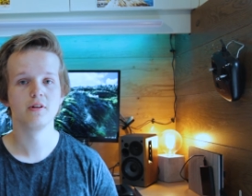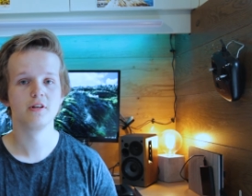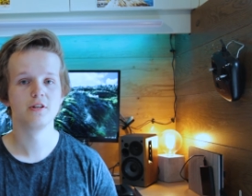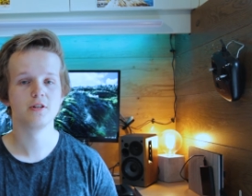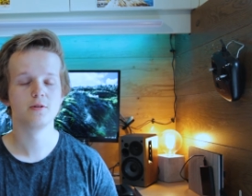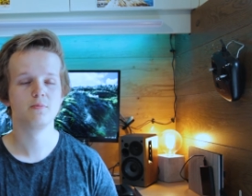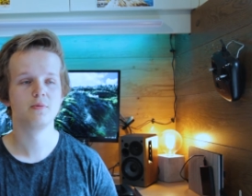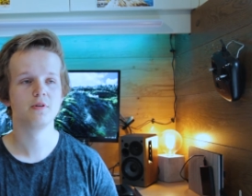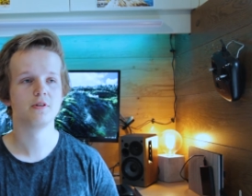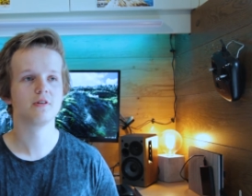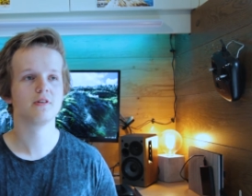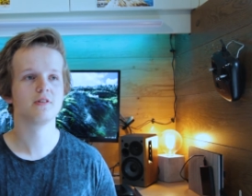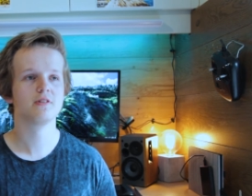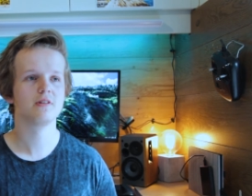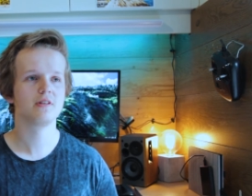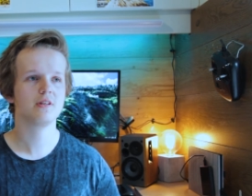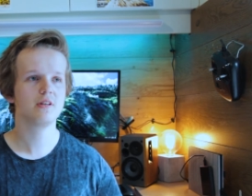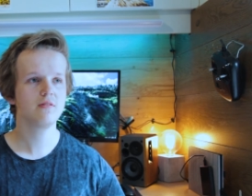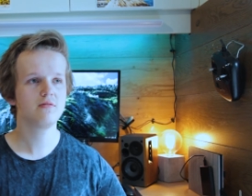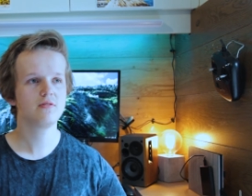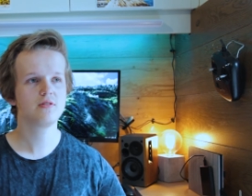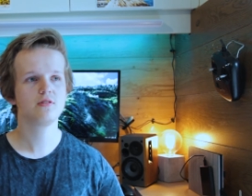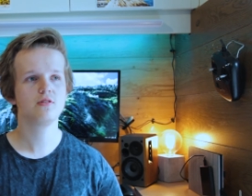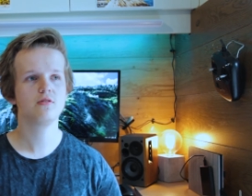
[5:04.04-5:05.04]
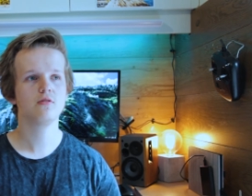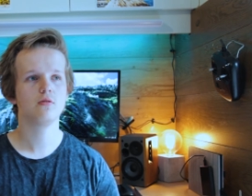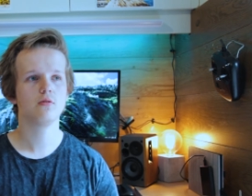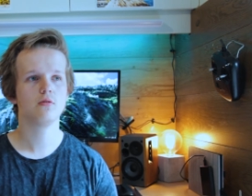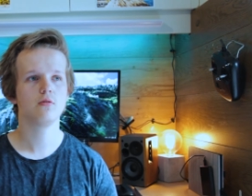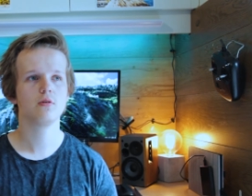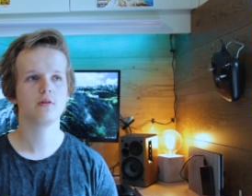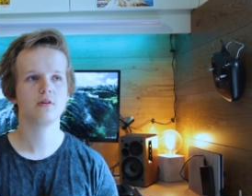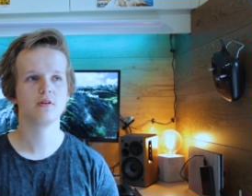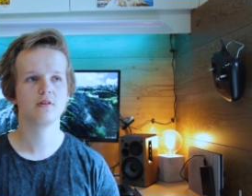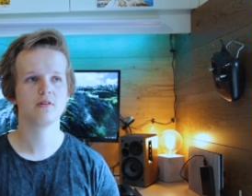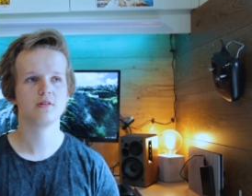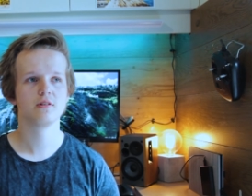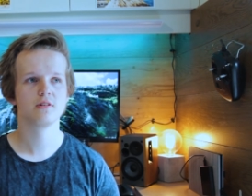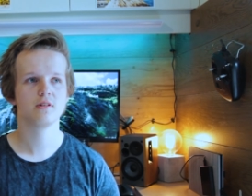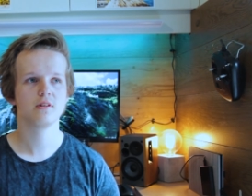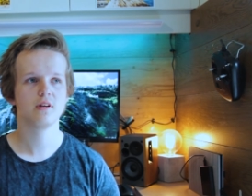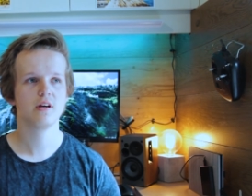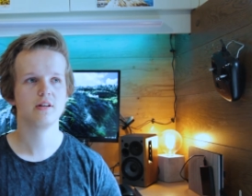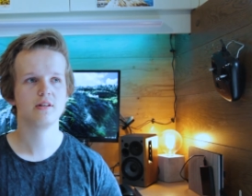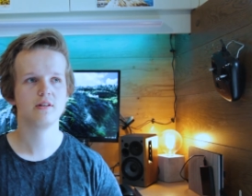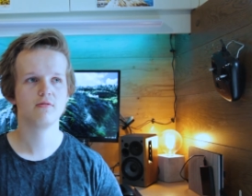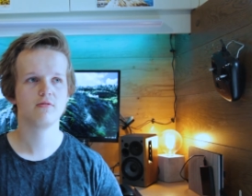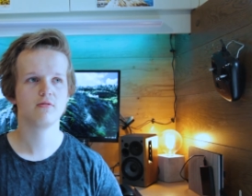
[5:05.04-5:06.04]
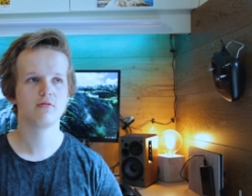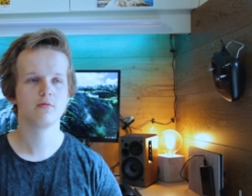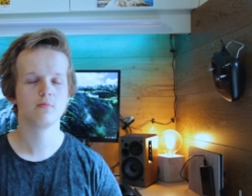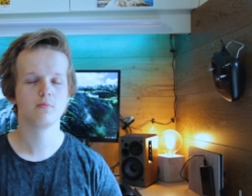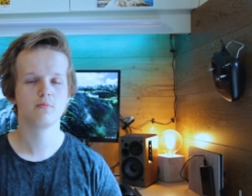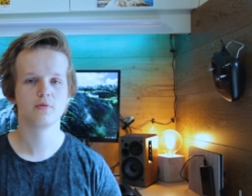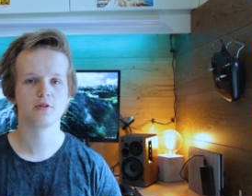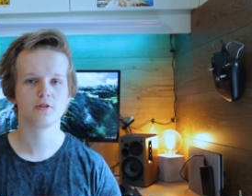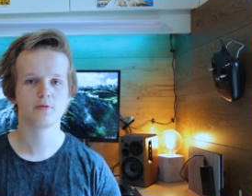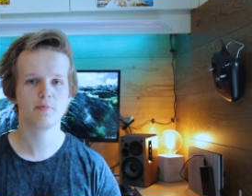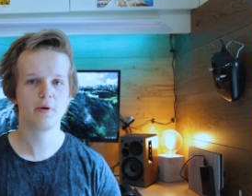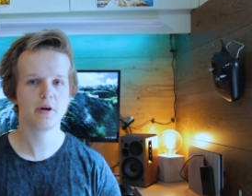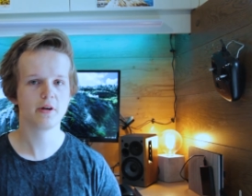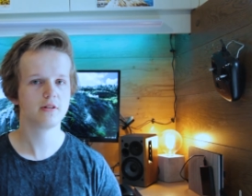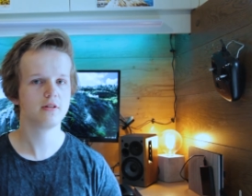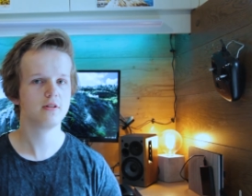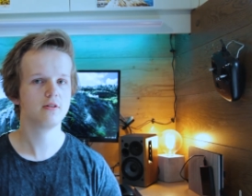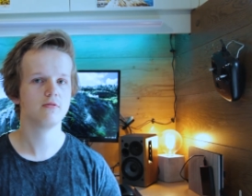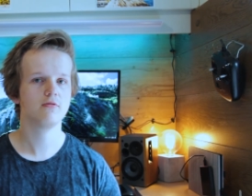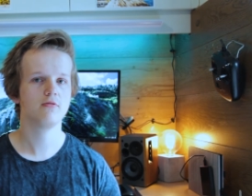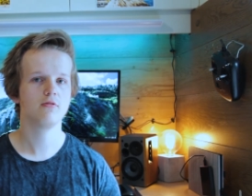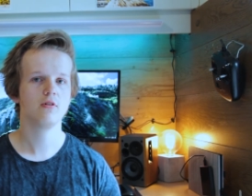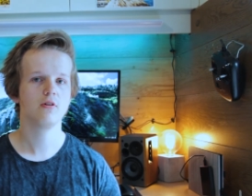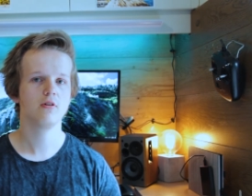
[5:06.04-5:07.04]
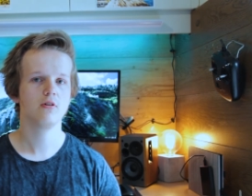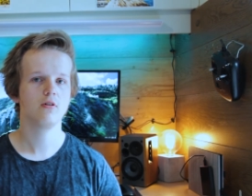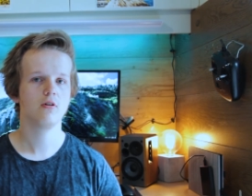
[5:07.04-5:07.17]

is because it gives your audience a different perspective